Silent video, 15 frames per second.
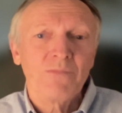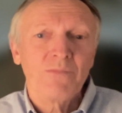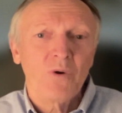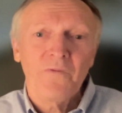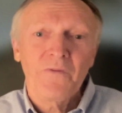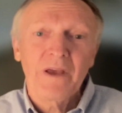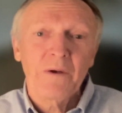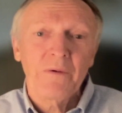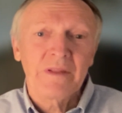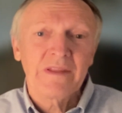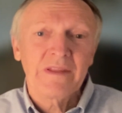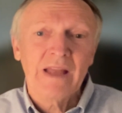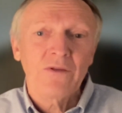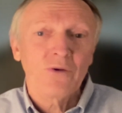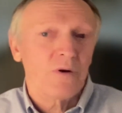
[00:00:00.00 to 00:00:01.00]
more
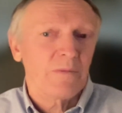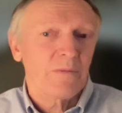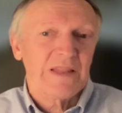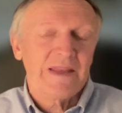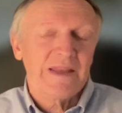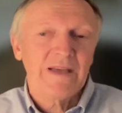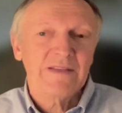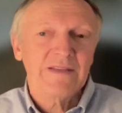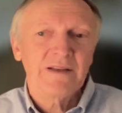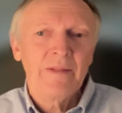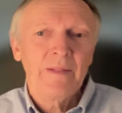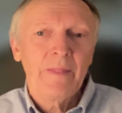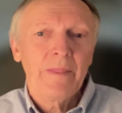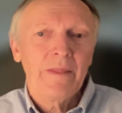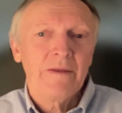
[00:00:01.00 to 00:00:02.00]
frequent than normal days,
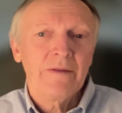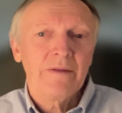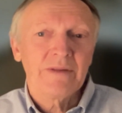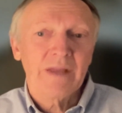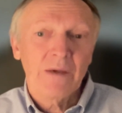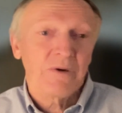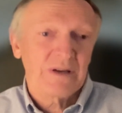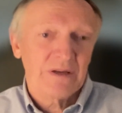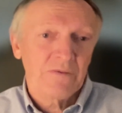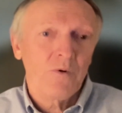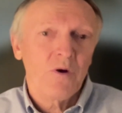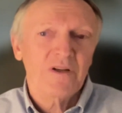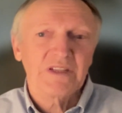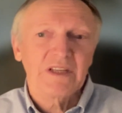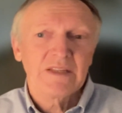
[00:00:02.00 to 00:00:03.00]
they were
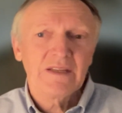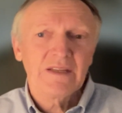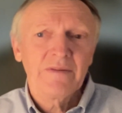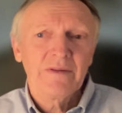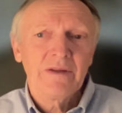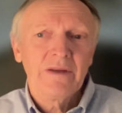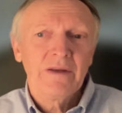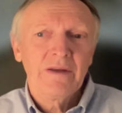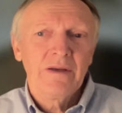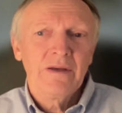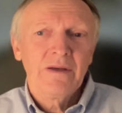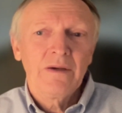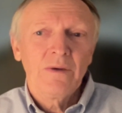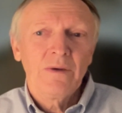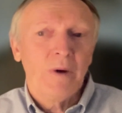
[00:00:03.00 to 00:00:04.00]
rewarded.
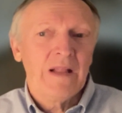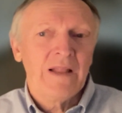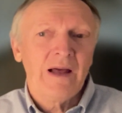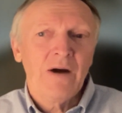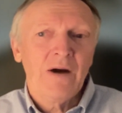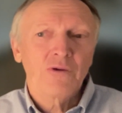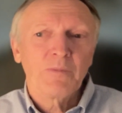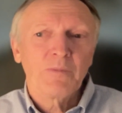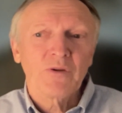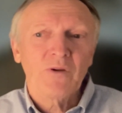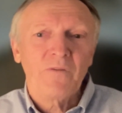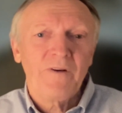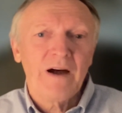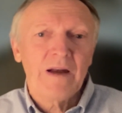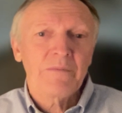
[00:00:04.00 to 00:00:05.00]
While output
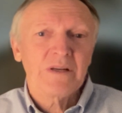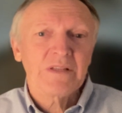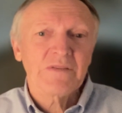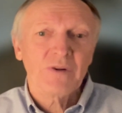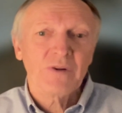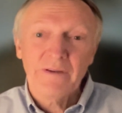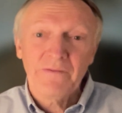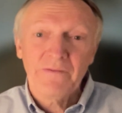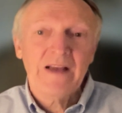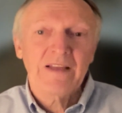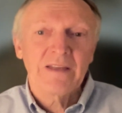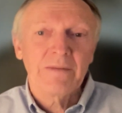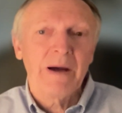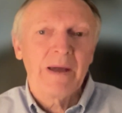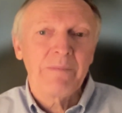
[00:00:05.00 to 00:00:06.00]
of farmers was
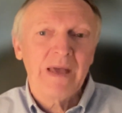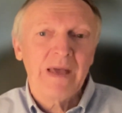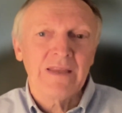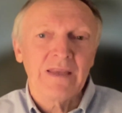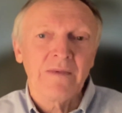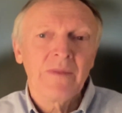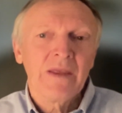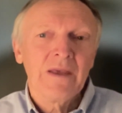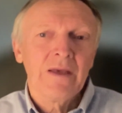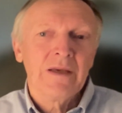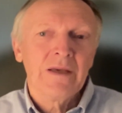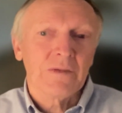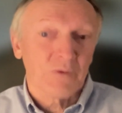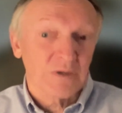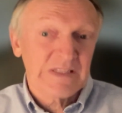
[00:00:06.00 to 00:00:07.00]
affected by many,
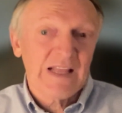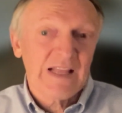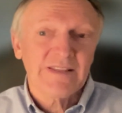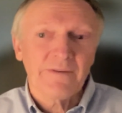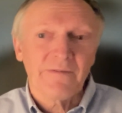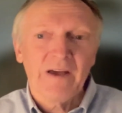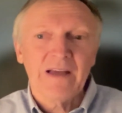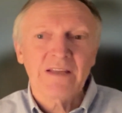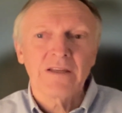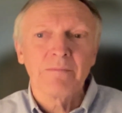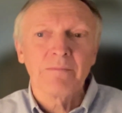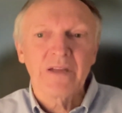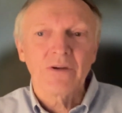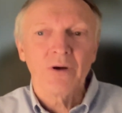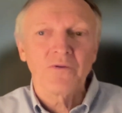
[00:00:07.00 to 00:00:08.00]
it was less
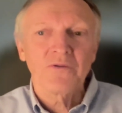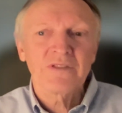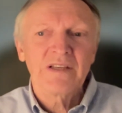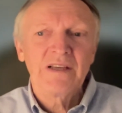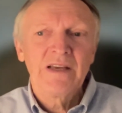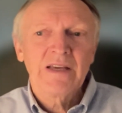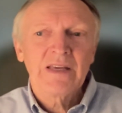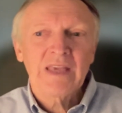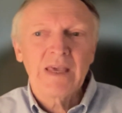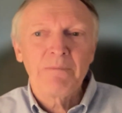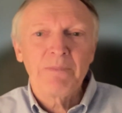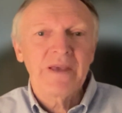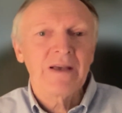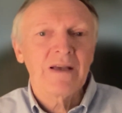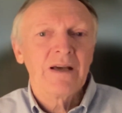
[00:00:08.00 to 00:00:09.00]
affected by those
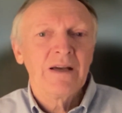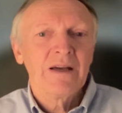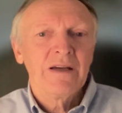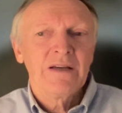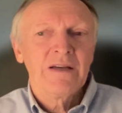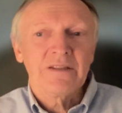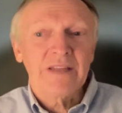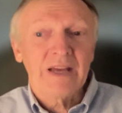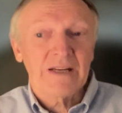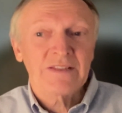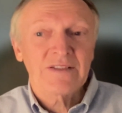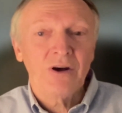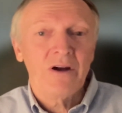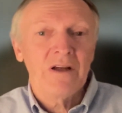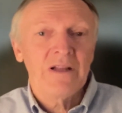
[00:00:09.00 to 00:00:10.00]
keeping their
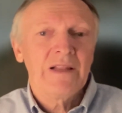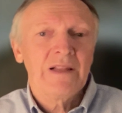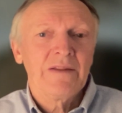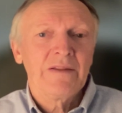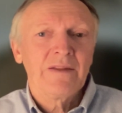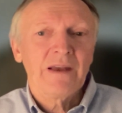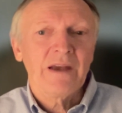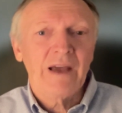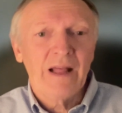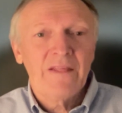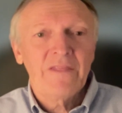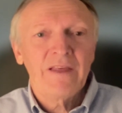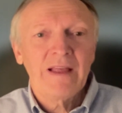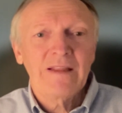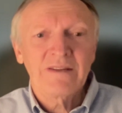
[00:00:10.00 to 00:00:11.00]
soil
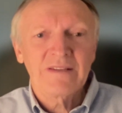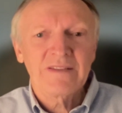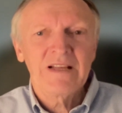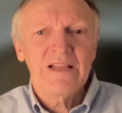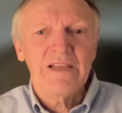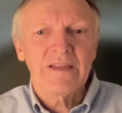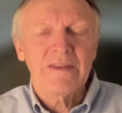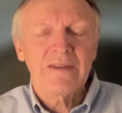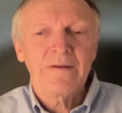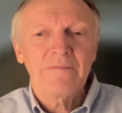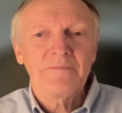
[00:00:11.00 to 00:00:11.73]
healthy and resilient.